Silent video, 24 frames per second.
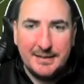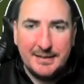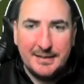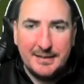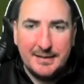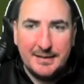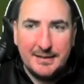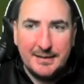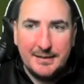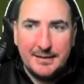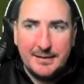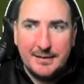
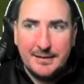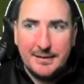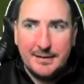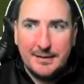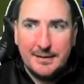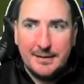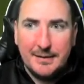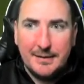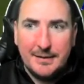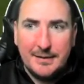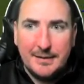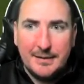
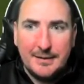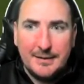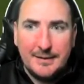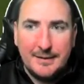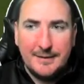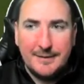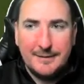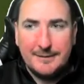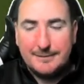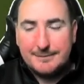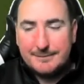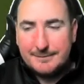
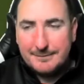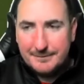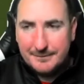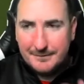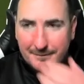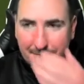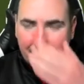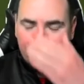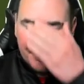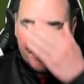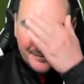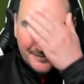
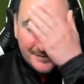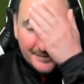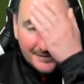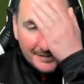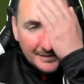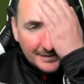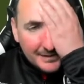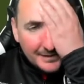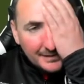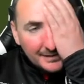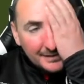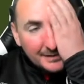
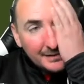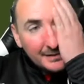Nothing is said.